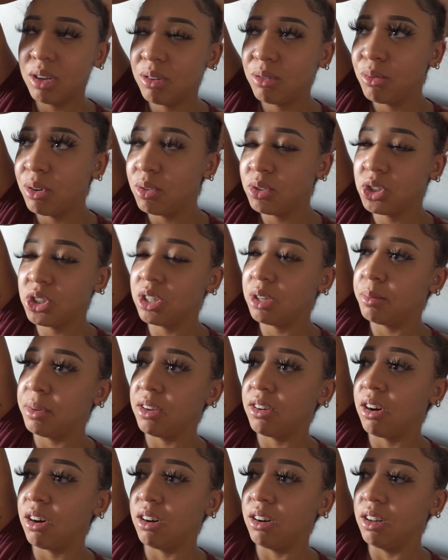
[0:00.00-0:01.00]
what should it be
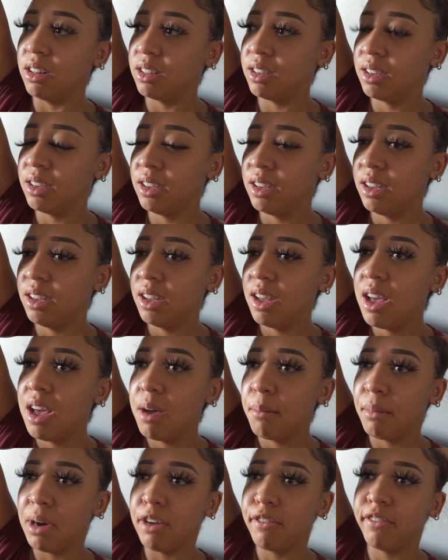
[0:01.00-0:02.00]
called?
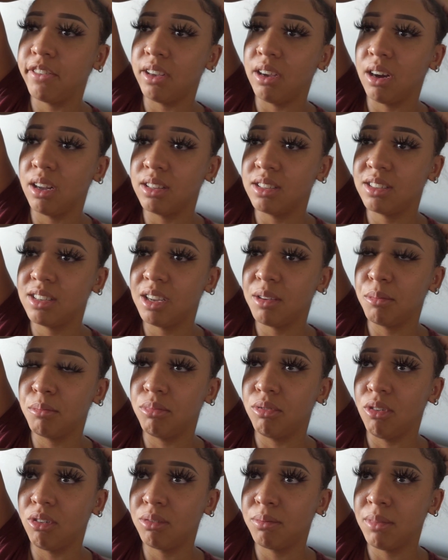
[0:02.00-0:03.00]
My fiance
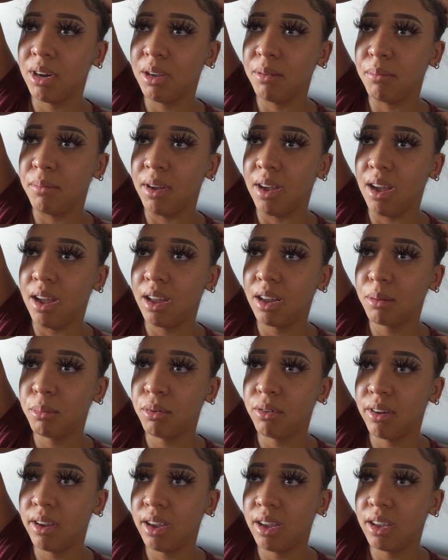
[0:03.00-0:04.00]
broke my back
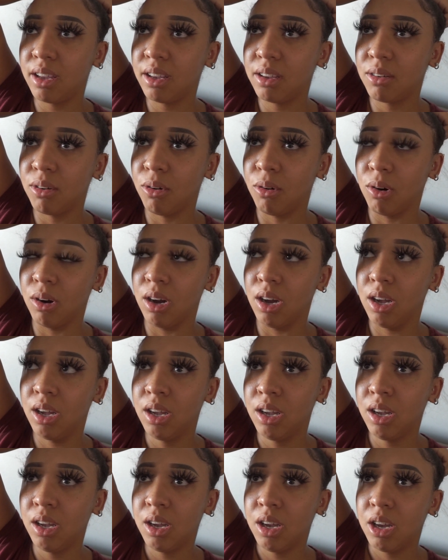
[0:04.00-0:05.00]
prank, or
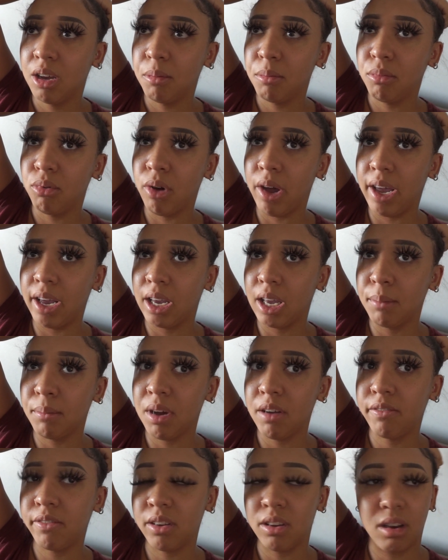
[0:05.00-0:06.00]
pranking
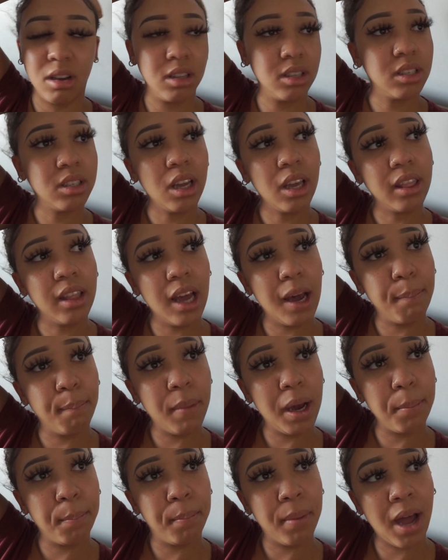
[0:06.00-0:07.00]
my fiance that
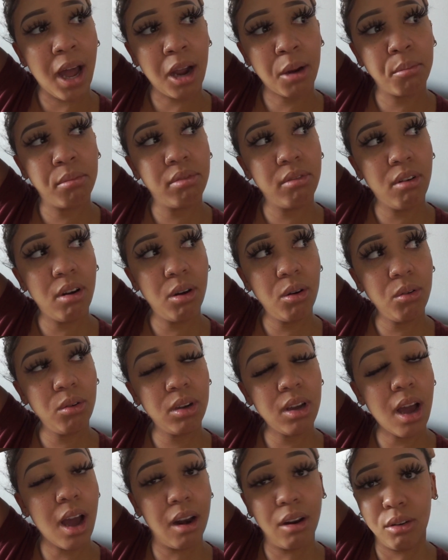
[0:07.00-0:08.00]
my back
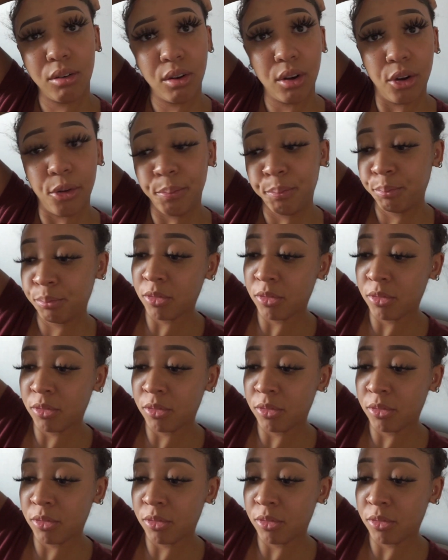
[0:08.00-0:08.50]
broke? I don't know.